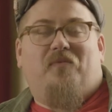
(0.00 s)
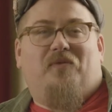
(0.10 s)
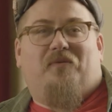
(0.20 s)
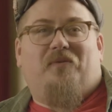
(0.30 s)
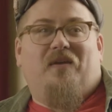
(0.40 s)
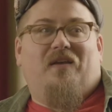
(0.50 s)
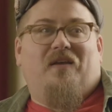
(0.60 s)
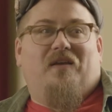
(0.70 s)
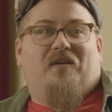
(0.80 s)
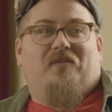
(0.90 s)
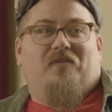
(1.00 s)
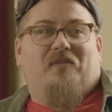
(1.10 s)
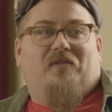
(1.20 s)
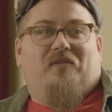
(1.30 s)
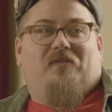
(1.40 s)

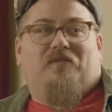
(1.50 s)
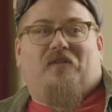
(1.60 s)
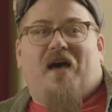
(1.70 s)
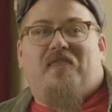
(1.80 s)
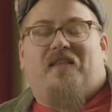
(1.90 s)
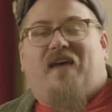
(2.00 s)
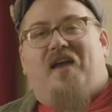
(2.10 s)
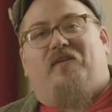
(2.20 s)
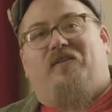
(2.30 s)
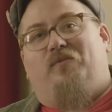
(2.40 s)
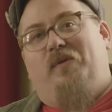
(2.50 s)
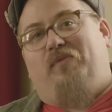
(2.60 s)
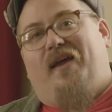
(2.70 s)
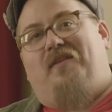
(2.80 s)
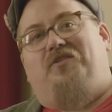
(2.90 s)
There's a lot in that title because we
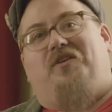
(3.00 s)
plant